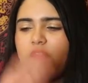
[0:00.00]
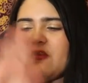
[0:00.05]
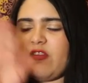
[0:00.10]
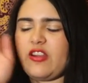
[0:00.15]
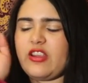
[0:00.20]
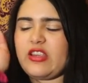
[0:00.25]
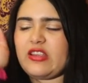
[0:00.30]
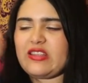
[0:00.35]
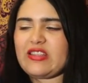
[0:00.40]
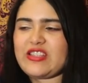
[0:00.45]

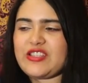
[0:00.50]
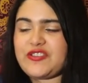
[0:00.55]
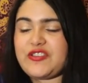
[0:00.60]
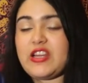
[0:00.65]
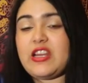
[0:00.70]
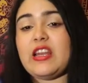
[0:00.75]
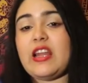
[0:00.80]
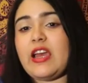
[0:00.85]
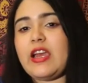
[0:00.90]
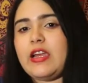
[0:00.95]
freaking
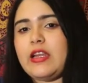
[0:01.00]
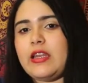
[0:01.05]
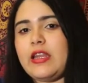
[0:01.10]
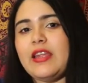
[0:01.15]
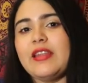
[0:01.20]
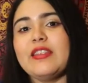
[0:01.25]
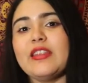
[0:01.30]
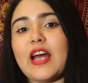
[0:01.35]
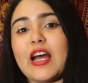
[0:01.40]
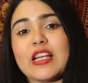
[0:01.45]
straight line,
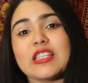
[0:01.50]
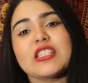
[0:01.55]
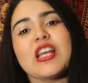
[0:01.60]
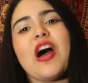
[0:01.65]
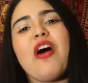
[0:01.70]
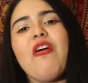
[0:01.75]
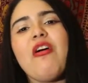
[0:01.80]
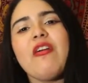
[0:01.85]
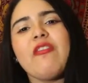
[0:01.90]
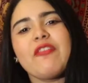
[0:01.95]
and that's
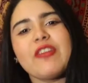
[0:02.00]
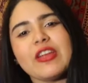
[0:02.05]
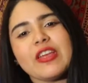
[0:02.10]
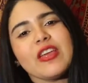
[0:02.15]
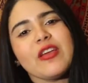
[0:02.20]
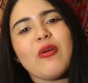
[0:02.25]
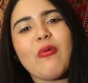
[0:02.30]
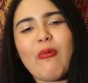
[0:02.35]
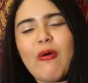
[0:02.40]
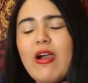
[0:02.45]
how I
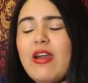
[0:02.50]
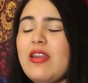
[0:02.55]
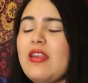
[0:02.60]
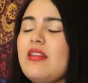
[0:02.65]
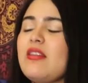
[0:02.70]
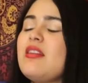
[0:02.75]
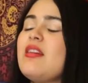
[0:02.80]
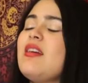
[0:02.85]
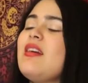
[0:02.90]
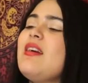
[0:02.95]
freaking want it.